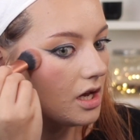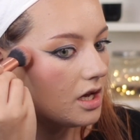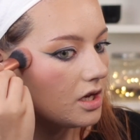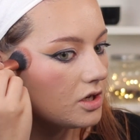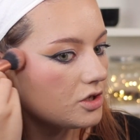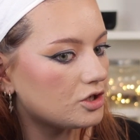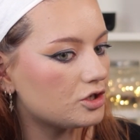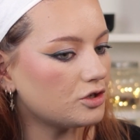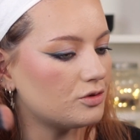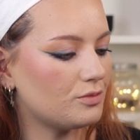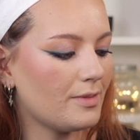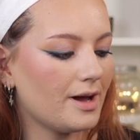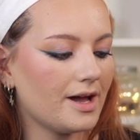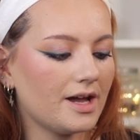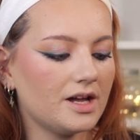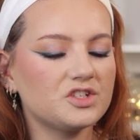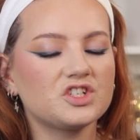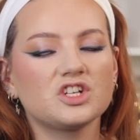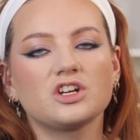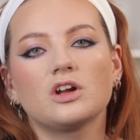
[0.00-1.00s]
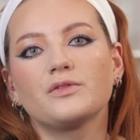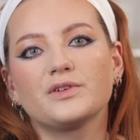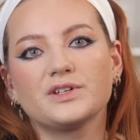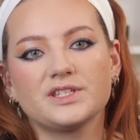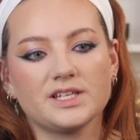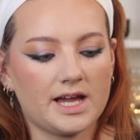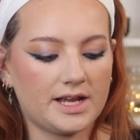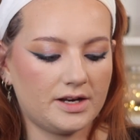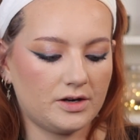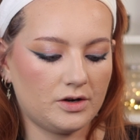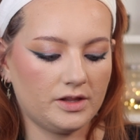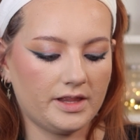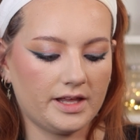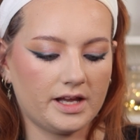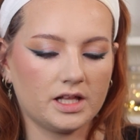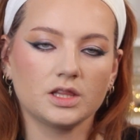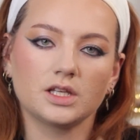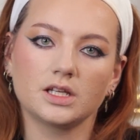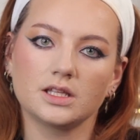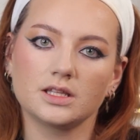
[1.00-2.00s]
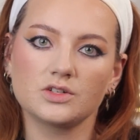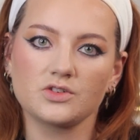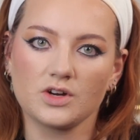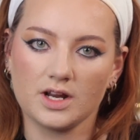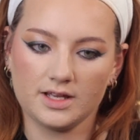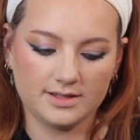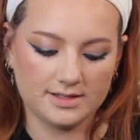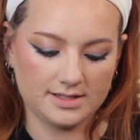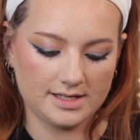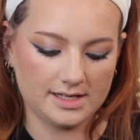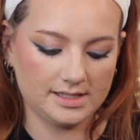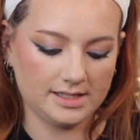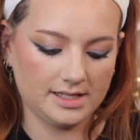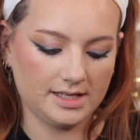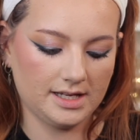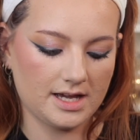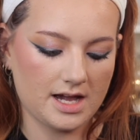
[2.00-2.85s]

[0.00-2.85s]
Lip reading: too much, and obviously I know like a lot of the trends lately